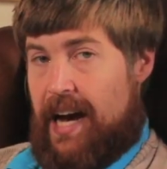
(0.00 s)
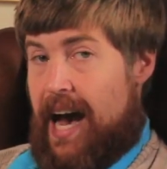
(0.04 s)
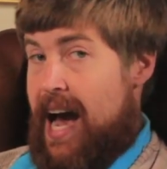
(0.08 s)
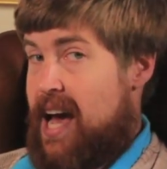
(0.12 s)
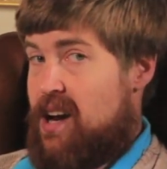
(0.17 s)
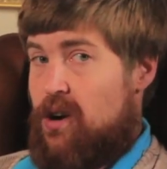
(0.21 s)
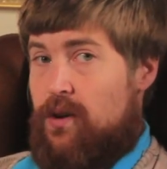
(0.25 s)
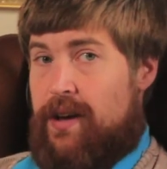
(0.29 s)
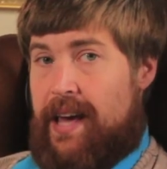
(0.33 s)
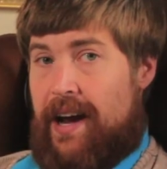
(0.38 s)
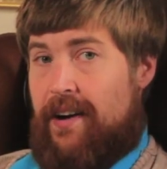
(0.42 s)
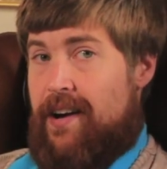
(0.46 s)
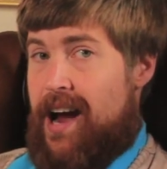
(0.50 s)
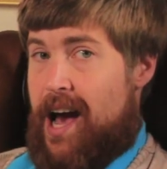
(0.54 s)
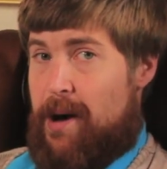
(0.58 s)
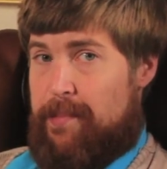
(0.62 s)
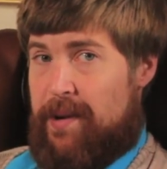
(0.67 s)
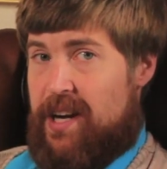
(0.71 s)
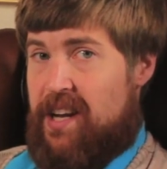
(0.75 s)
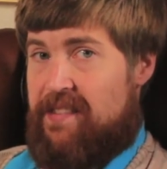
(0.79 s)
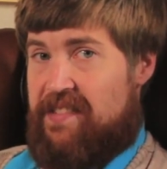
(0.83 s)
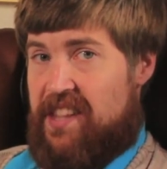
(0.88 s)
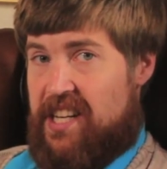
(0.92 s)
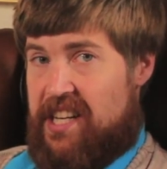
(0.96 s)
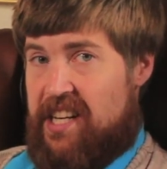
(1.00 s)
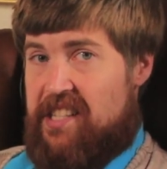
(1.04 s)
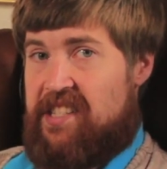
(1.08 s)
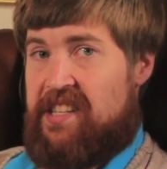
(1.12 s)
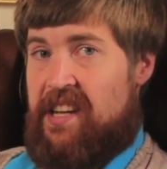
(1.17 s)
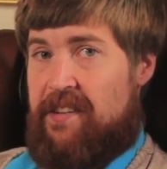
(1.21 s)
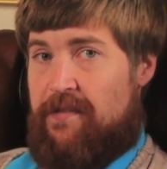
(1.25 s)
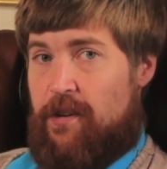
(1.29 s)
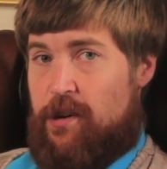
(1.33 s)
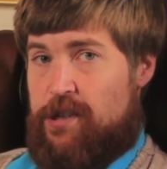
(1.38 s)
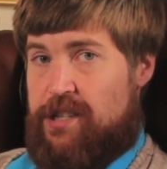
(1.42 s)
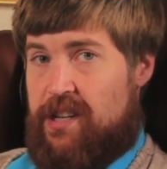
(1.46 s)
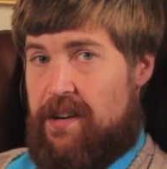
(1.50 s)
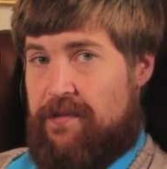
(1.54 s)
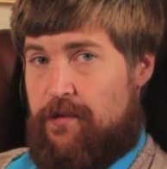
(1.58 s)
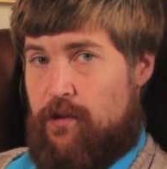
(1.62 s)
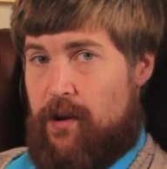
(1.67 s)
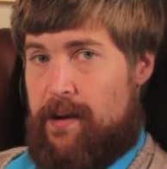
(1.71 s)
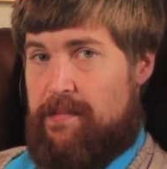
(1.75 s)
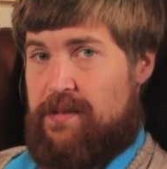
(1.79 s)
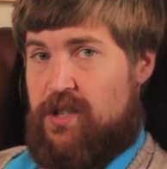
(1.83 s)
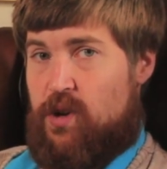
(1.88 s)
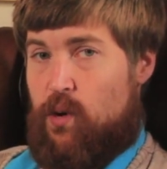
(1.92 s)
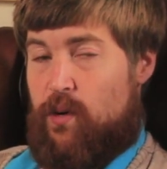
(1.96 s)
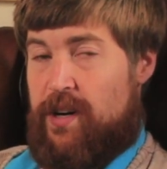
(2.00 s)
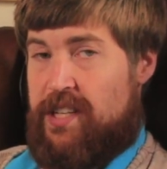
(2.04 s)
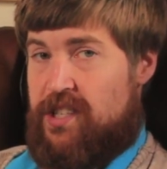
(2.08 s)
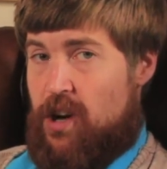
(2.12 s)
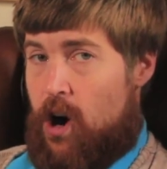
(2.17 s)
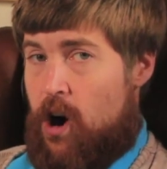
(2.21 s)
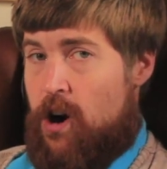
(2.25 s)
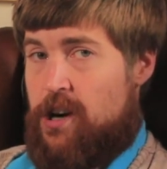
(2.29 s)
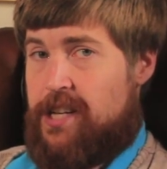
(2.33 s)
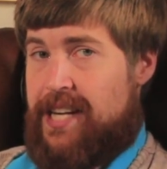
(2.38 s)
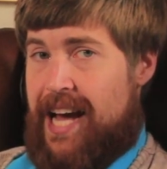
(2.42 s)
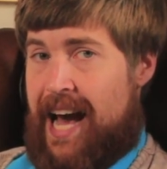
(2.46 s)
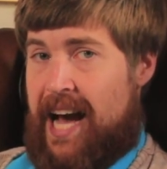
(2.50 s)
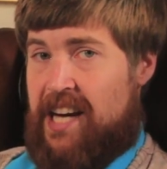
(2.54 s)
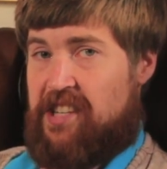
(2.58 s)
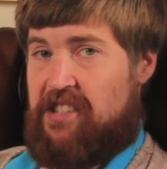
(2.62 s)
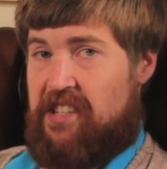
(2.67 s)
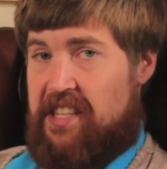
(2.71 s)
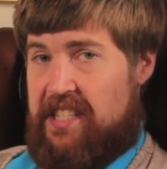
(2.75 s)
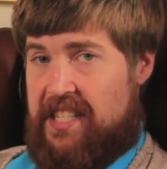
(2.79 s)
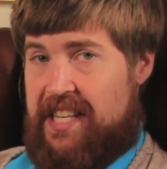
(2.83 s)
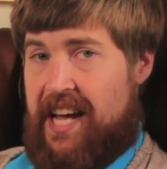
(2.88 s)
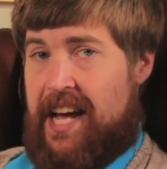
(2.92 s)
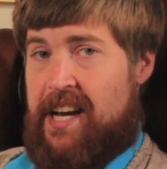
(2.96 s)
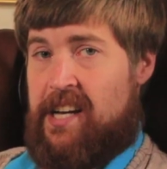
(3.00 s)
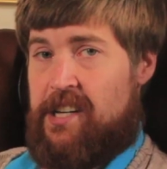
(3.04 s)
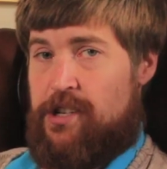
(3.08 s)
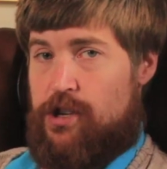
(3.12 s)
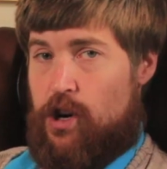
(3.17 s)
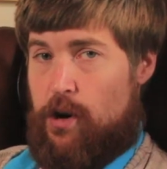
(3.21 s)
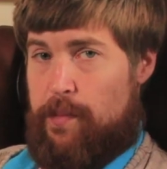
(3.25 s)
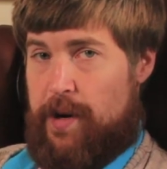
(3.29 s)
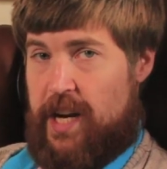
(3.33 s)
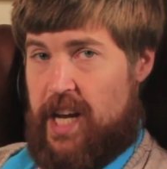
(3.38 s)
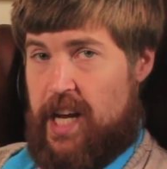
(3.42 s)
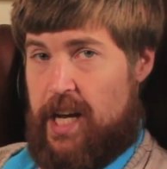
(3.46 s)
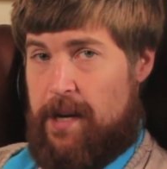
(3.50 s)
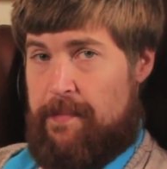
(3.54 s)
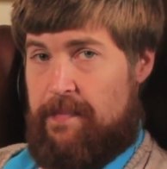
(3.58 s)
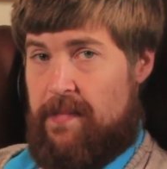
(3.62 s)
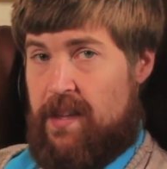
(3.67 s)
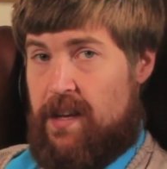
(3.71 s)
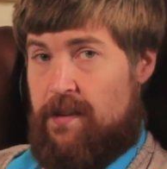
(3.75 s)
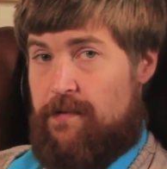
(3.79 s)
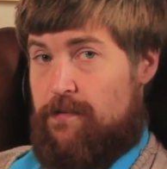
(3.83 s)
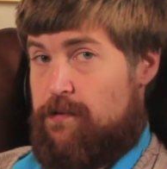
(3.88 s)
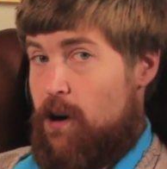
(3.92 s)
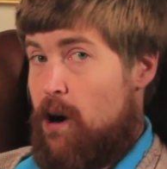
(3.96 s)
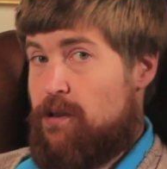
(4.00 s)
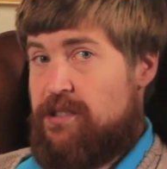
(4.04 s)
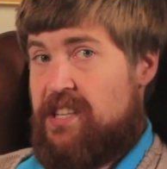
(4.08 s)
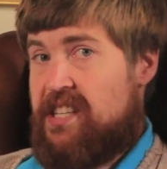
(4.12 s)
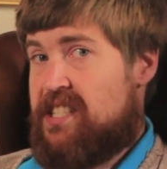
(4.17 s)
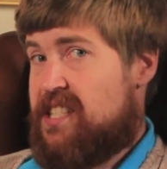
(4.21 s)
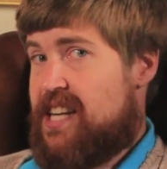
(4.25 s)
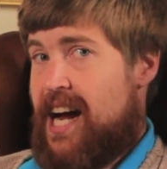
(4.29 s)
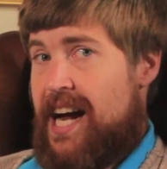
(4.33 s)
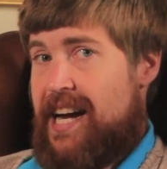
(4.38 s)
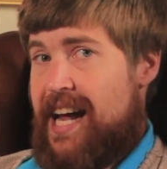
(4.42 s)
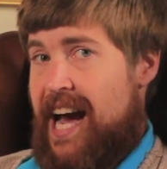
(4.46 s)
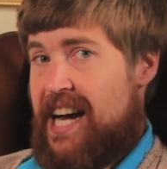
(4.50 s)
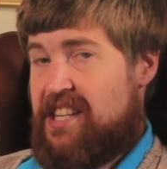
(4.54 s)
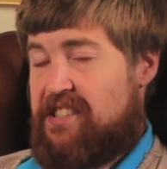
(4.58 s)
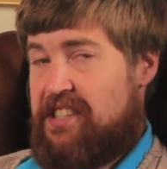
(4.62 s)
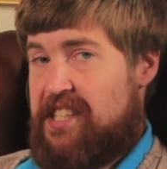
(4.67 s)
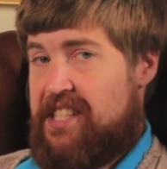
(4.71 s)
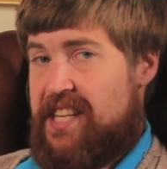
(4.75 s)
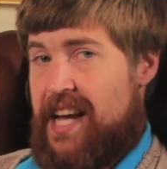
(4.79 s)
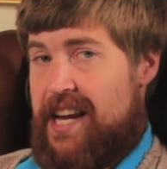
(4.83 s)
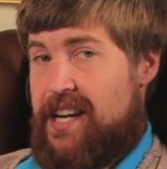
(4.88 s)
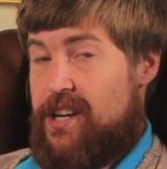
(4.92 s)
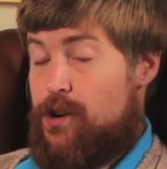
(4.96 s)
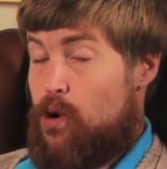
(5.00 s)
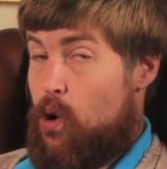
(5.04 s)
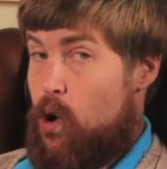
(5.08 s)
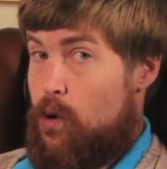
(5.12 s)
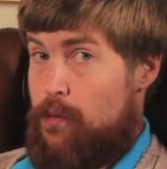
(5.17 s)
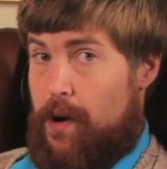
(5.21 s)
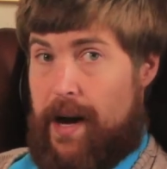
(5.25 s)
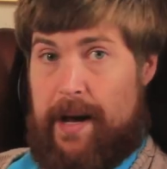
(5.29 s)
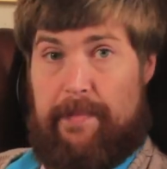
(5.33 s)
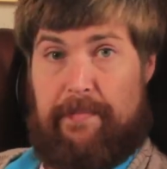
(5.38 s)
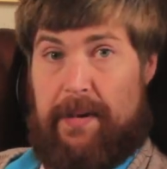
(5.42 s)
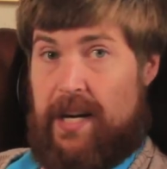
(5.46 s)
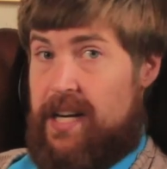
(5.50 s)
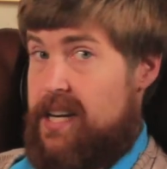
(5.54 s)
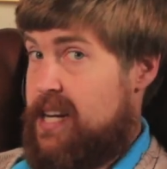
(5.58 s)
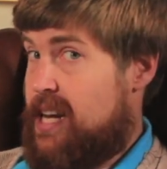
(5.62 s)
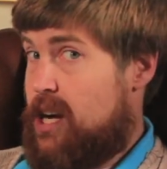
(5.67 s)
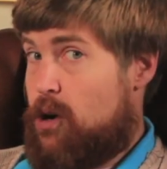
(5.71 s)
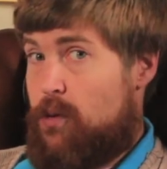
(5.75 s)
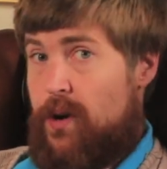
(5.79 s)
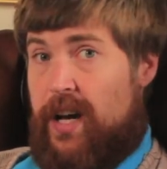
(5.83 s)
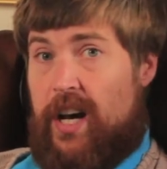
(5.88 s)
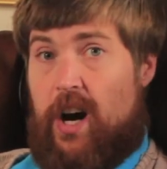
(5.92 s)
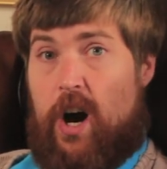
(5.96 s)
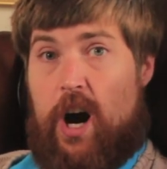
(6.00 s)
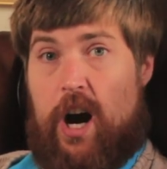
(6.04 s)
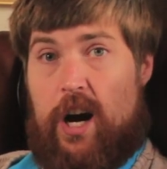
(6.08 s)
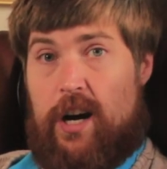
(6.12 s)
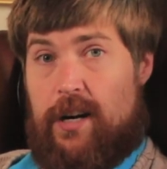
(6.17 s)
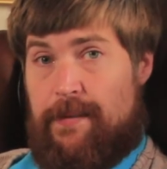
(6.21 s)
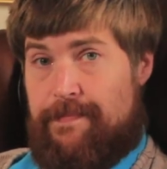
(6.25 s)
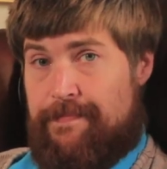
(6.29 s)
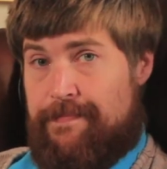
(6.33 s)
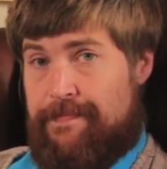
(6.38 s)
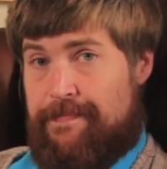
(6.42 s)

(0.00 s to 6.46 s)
I don't care how many of the Disney version of Grimm stories aren't actually set in Germany. Frozen's not actually set in Norway, but here we are.